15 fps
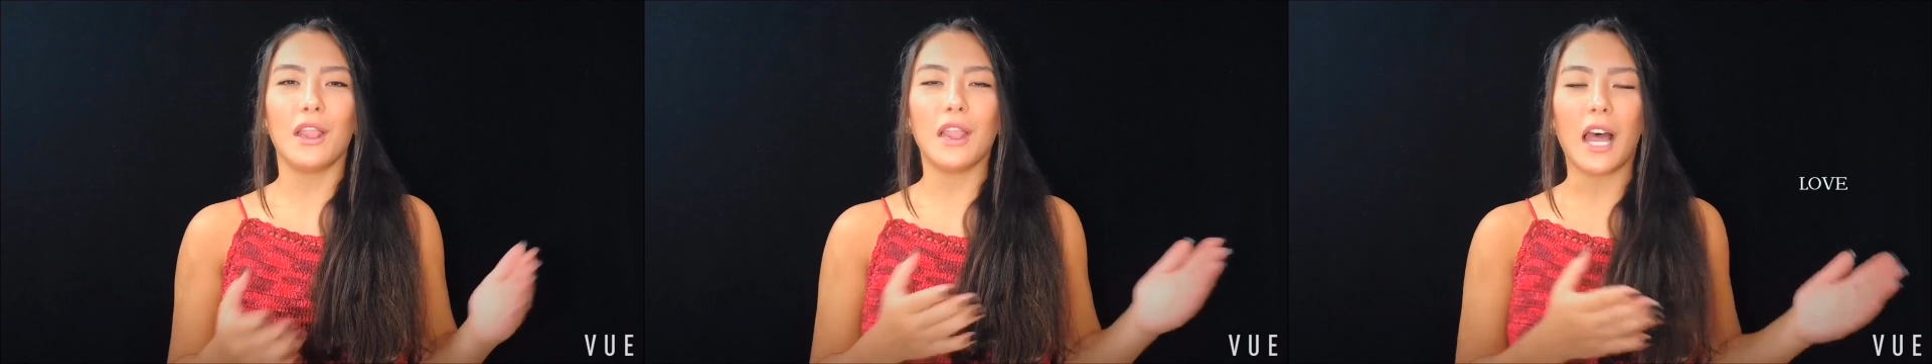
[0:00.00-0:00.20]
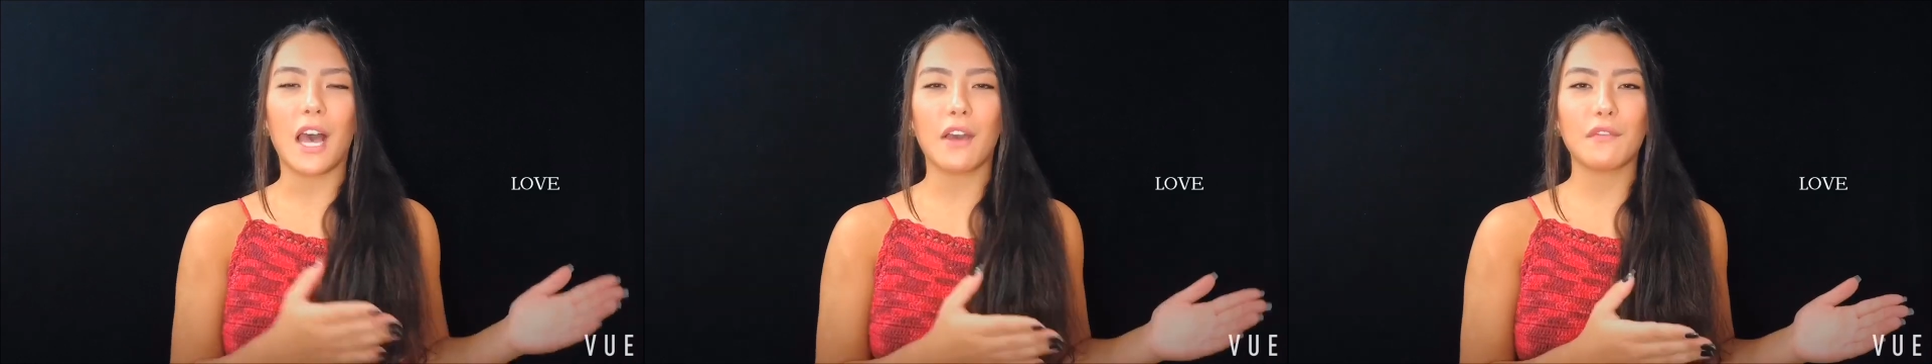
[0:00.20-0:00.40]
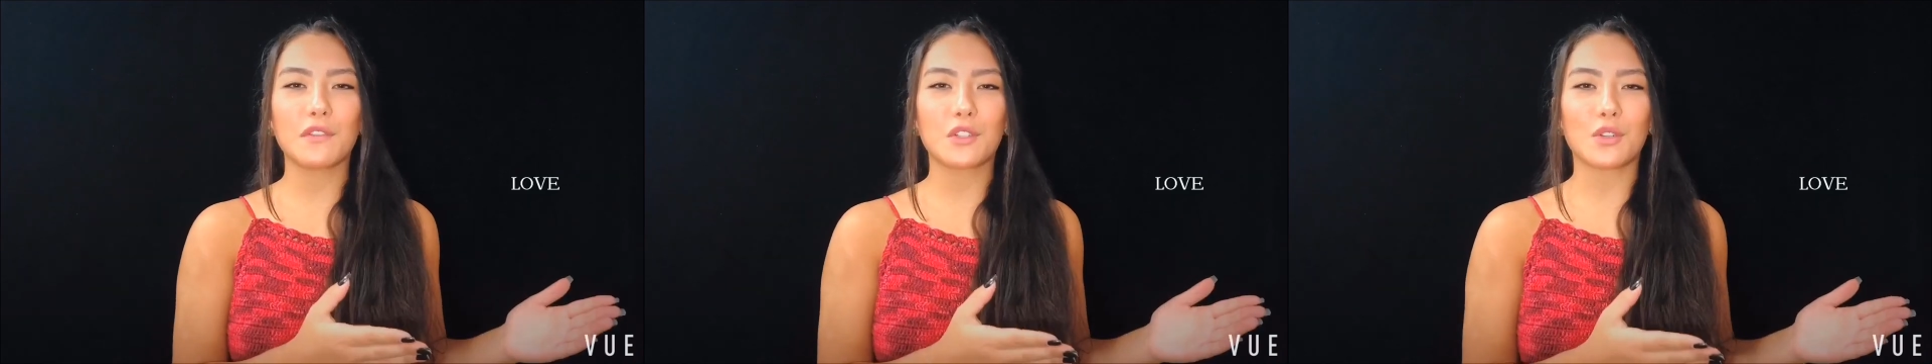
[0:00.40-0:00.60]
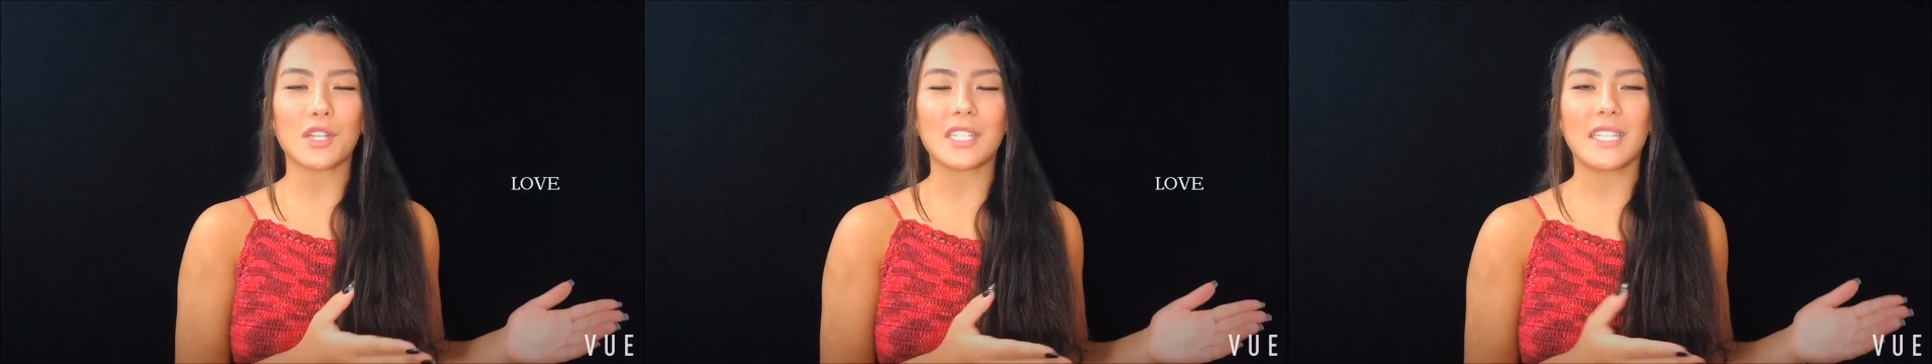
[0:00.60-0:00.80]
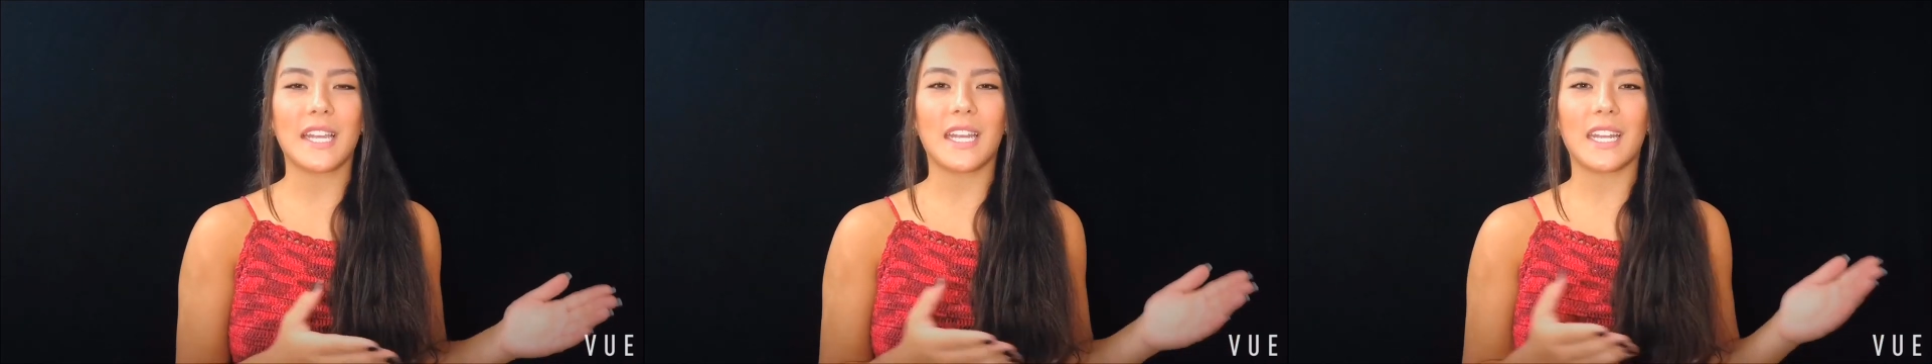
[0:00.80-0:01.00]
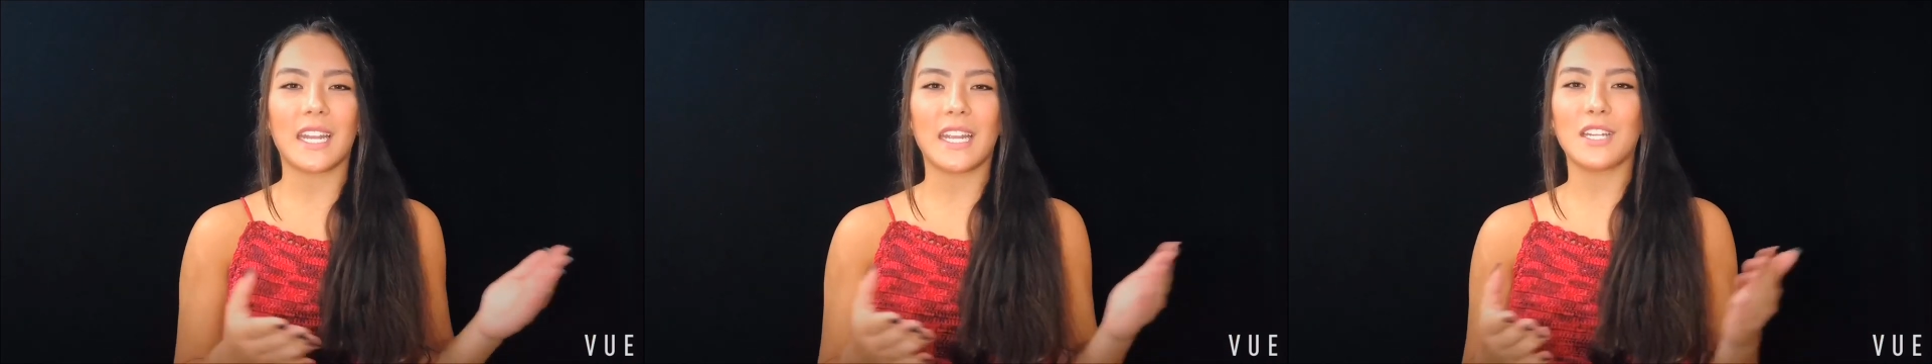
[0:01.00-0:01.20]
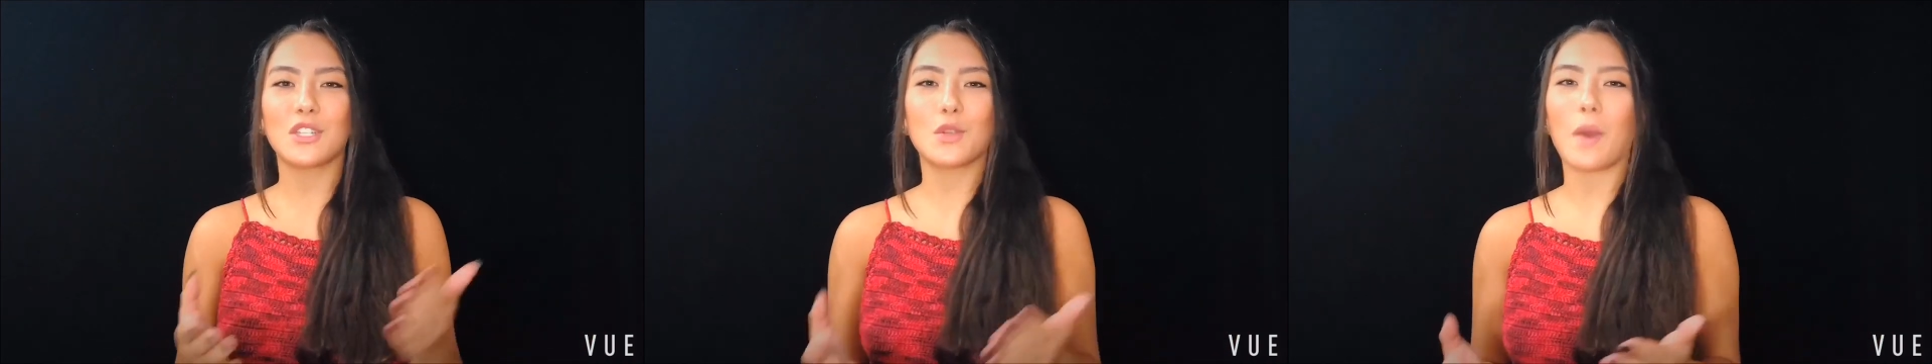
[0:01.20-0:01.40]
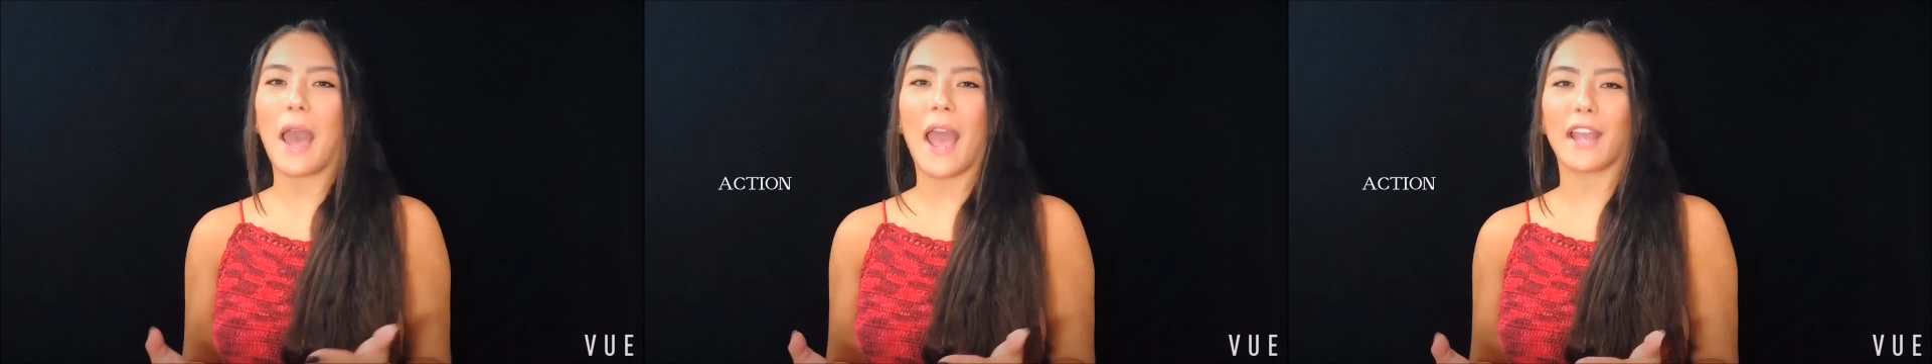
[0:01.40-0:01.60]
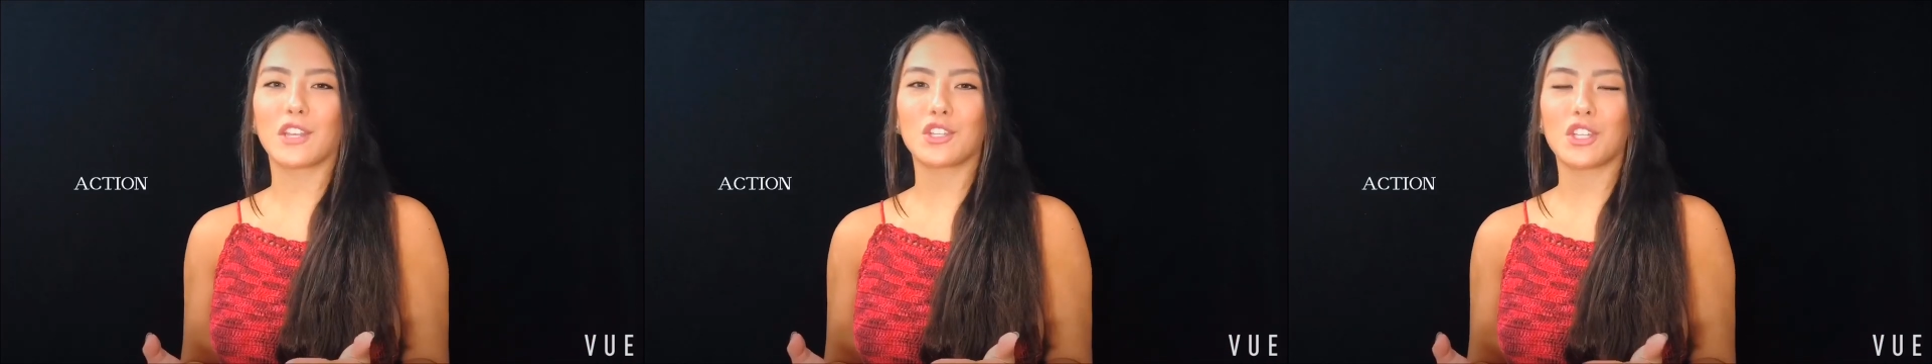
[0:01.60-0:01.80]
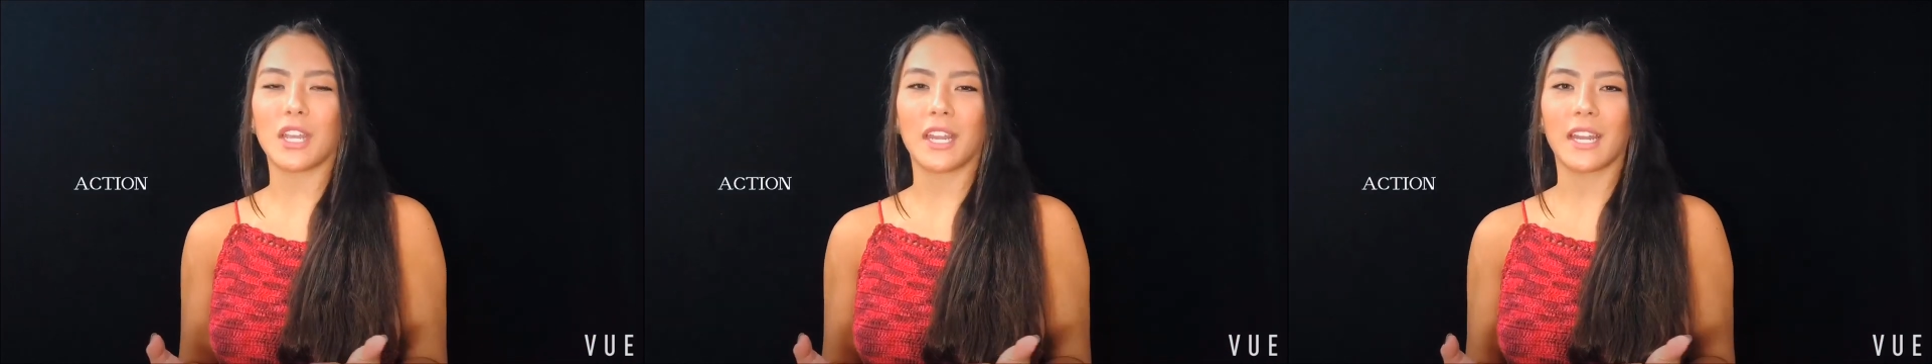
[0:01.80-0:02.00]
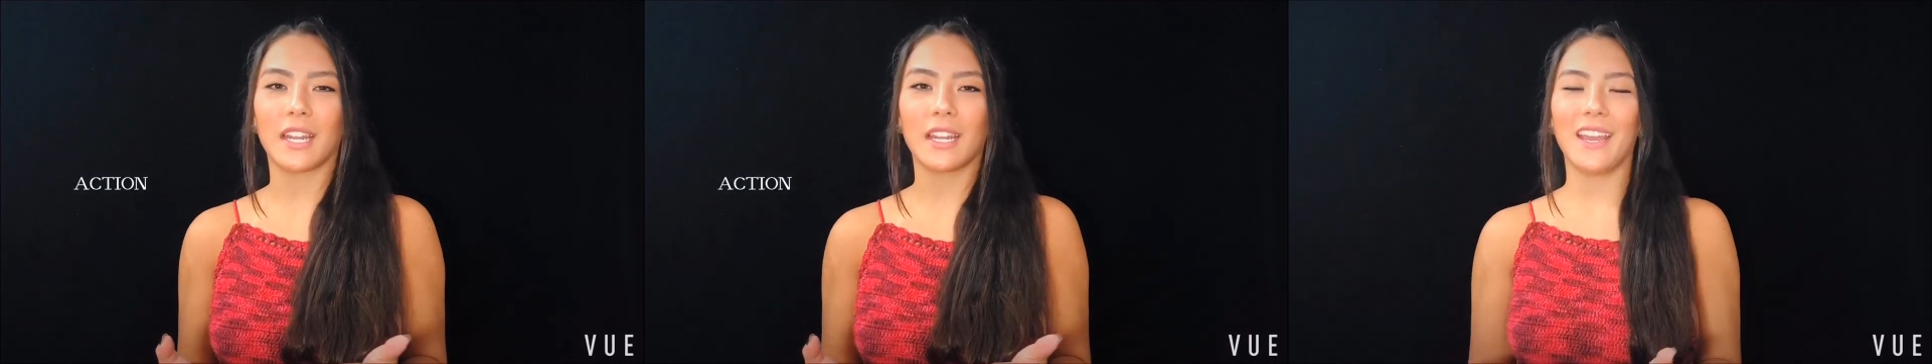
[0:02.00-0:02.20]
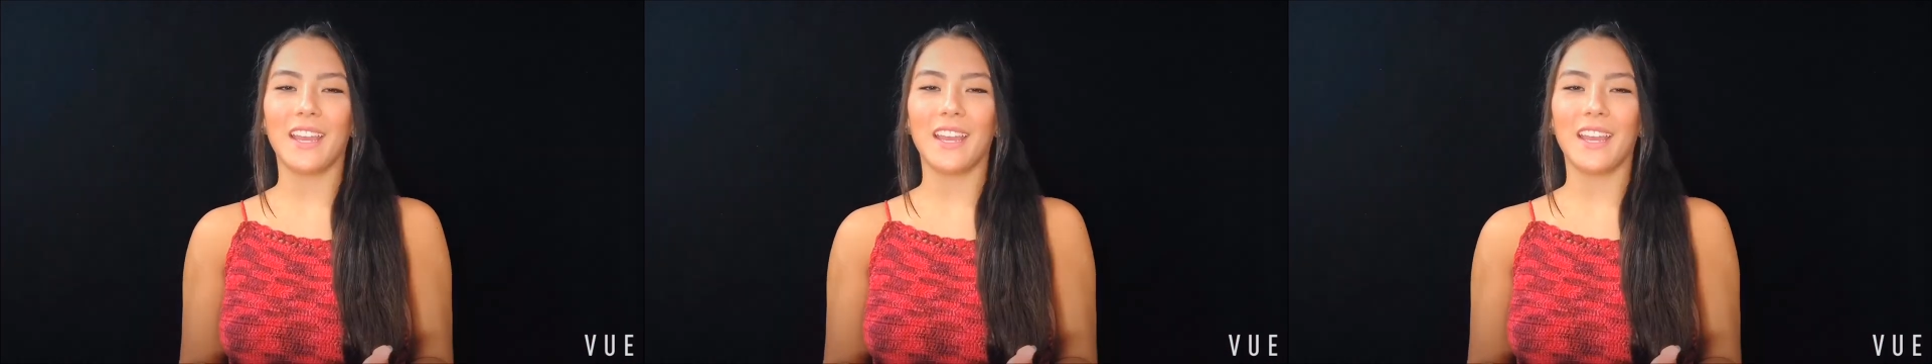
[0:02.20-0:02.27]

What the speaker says: Love translated into action,